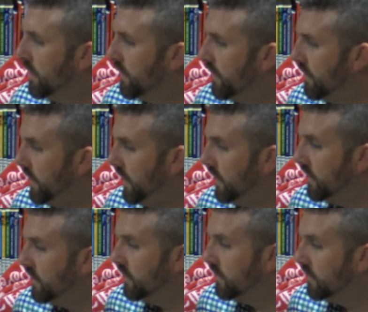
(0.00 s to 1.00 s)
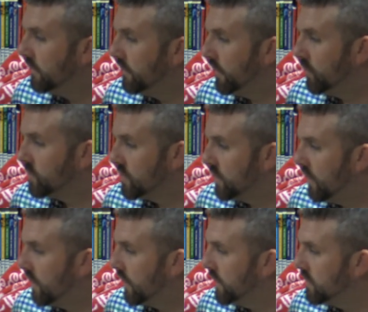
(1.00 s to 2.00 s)
Then there was a
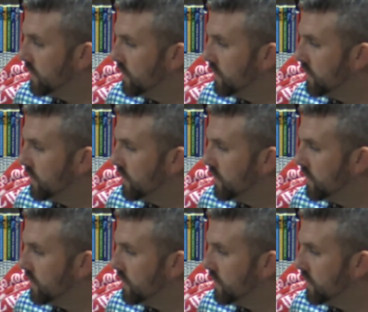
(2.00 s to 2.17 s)
knock at the